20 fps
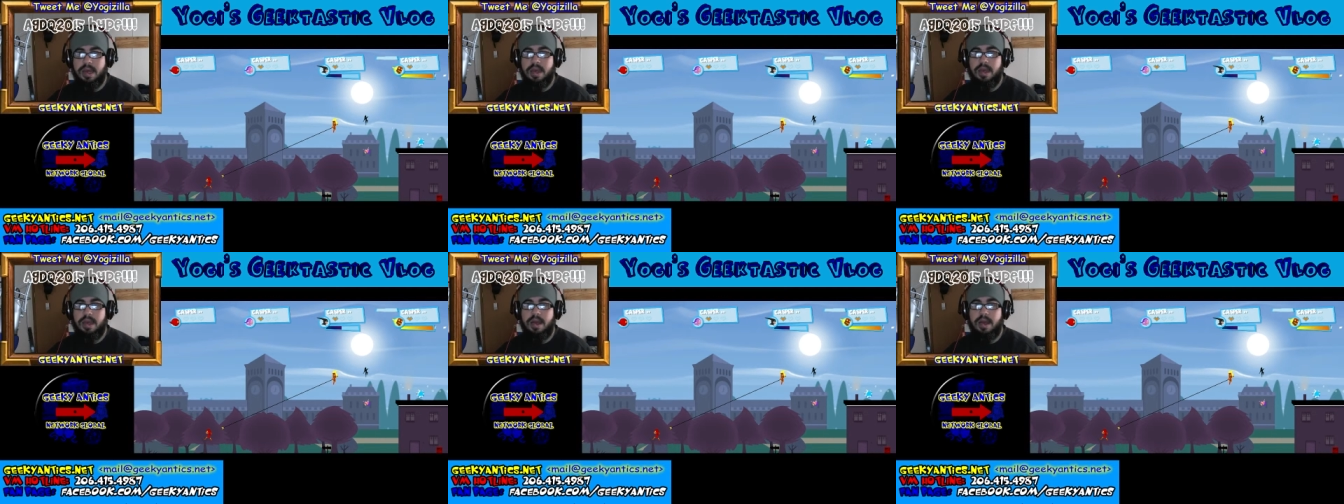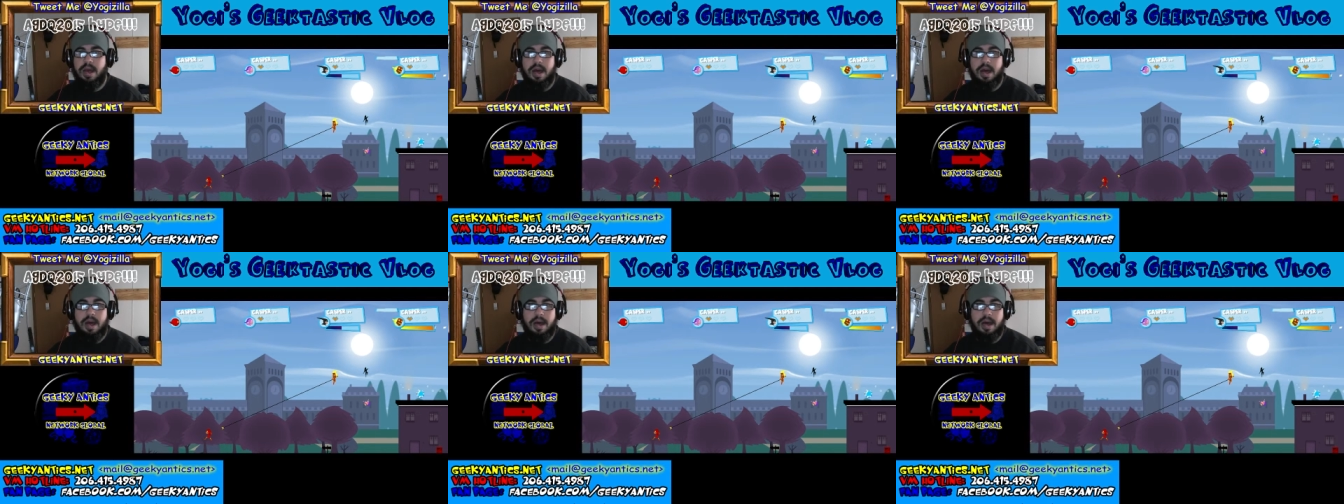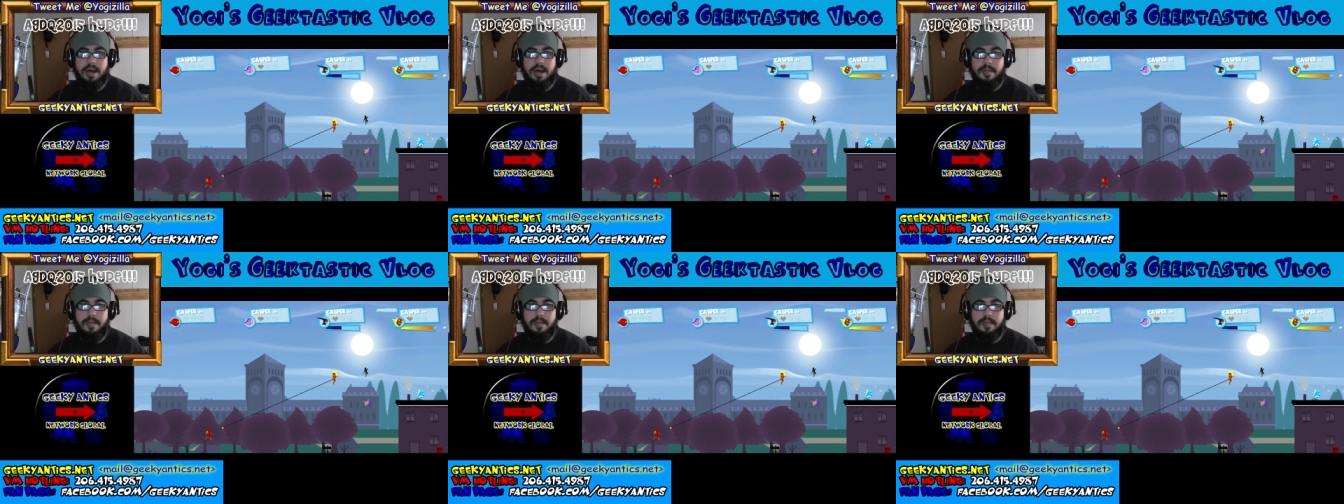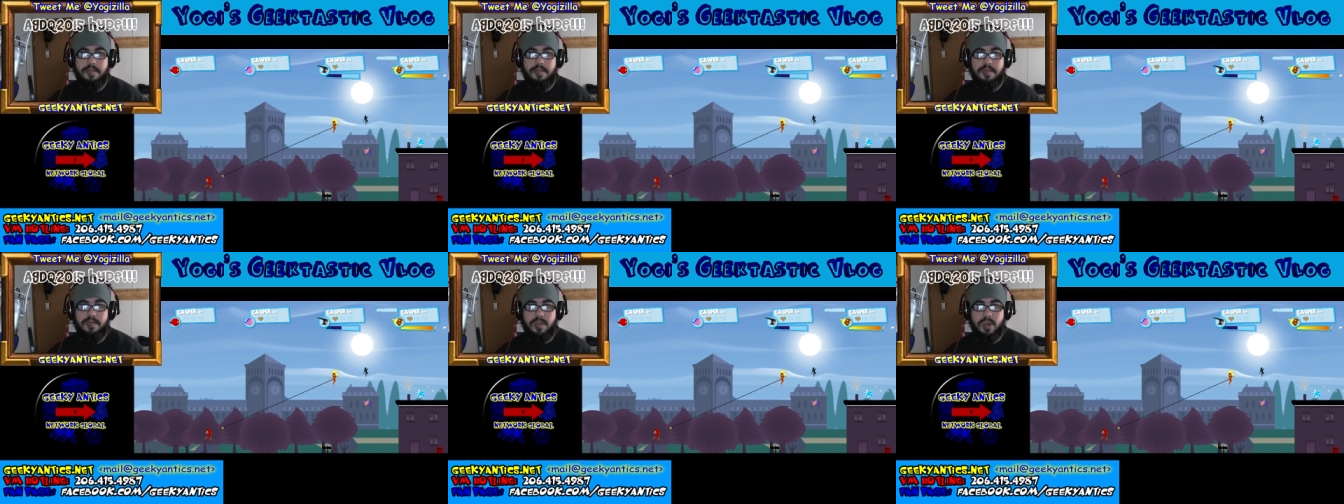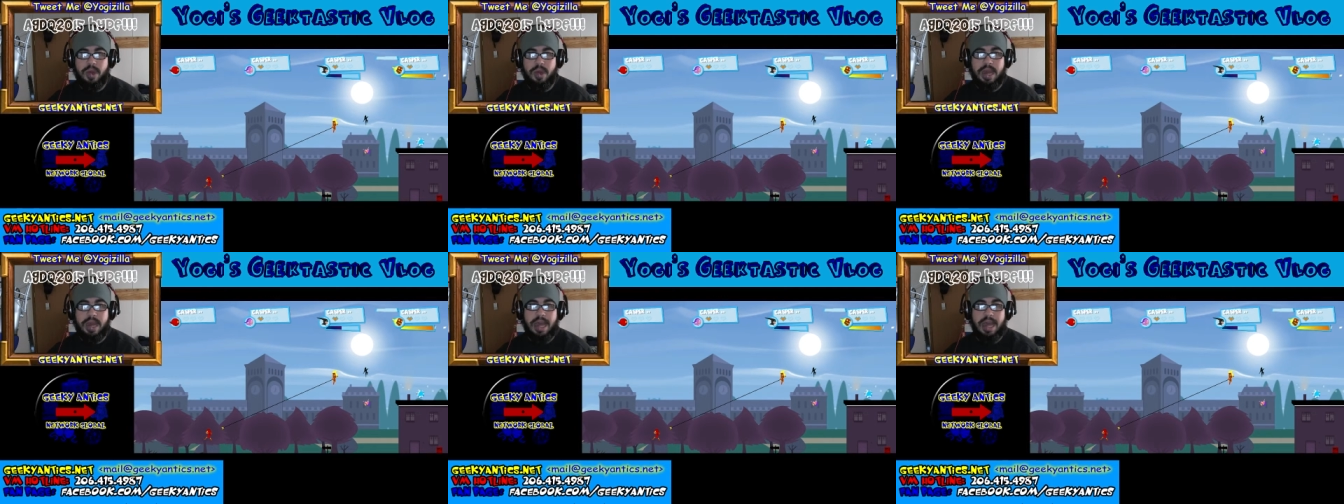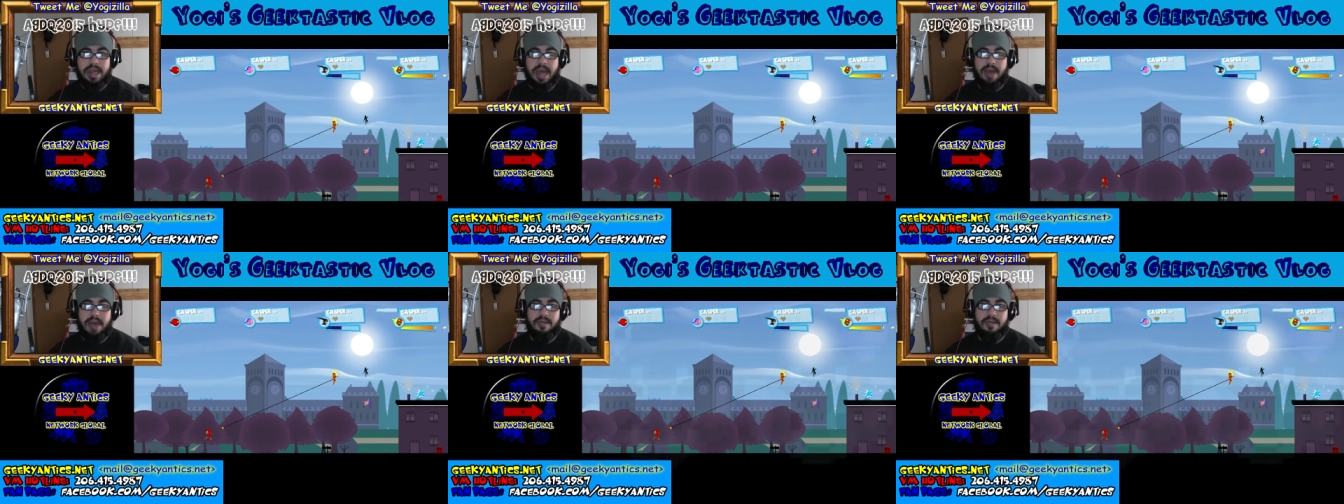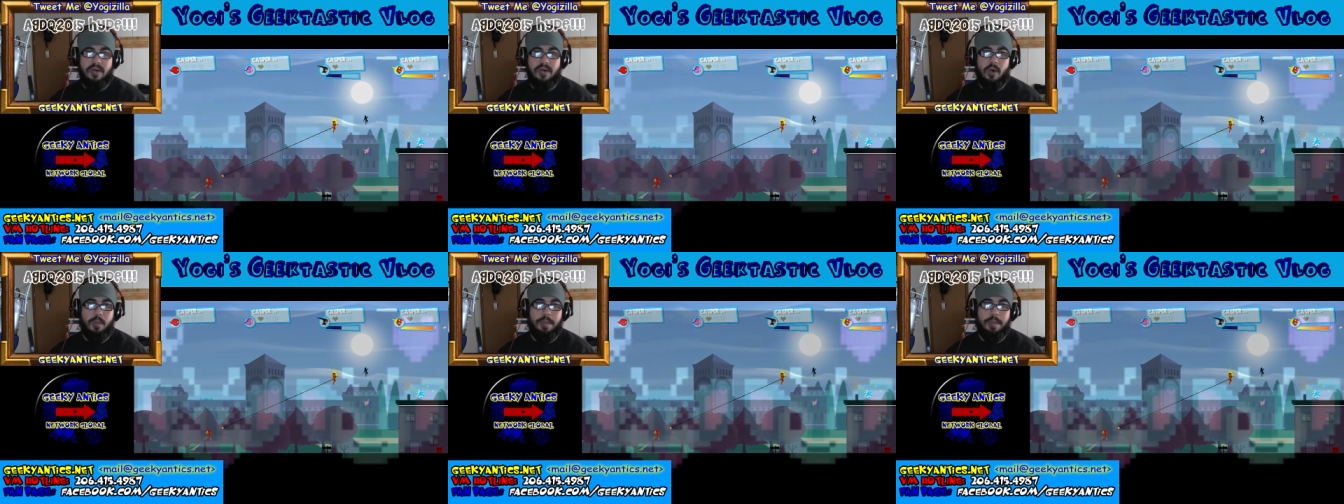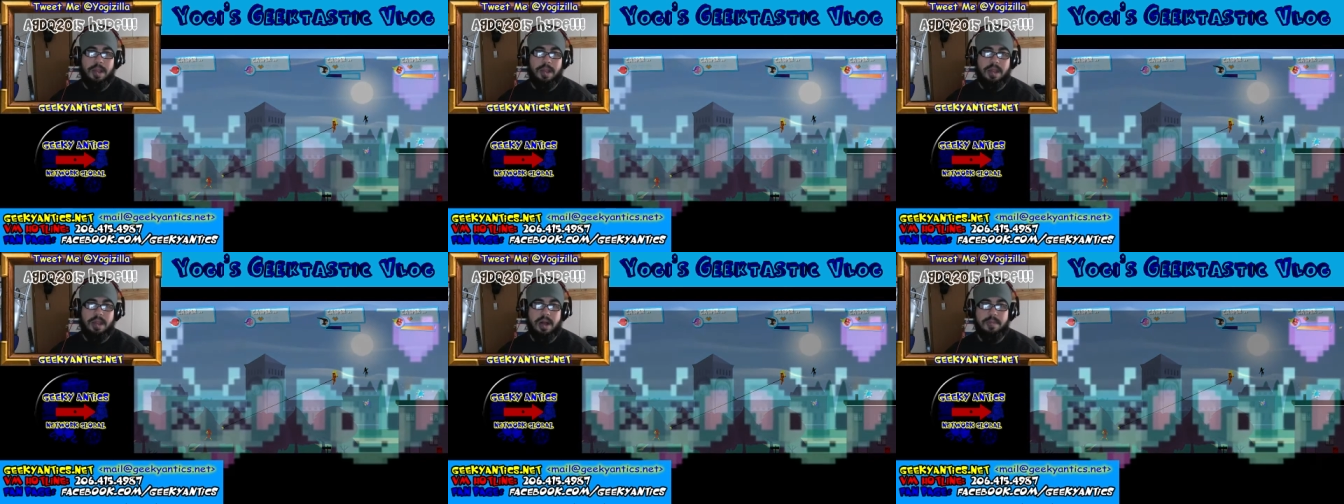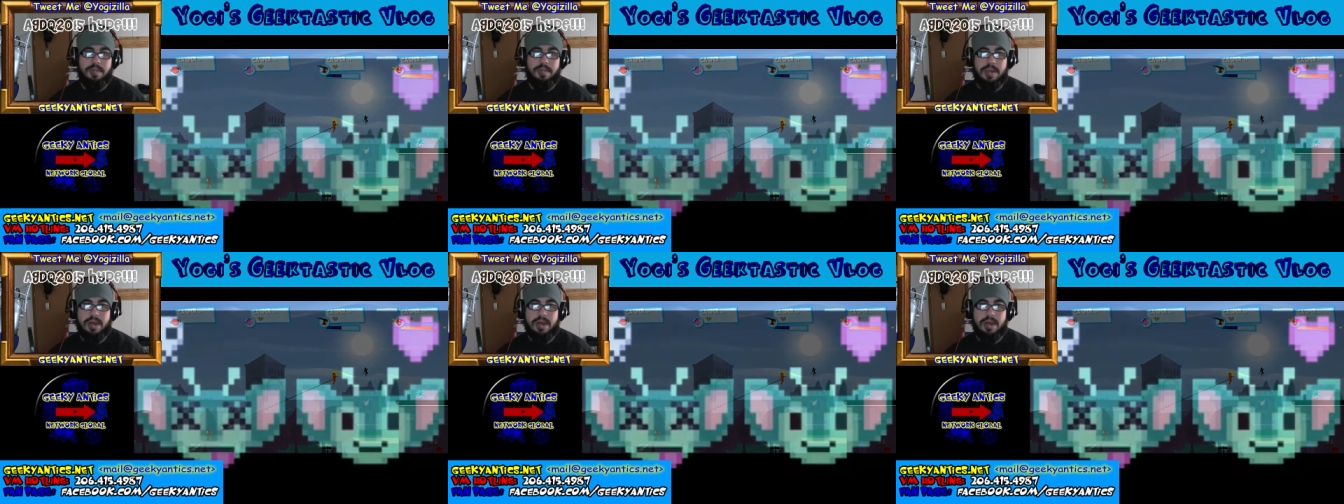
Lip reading: You guys have opened up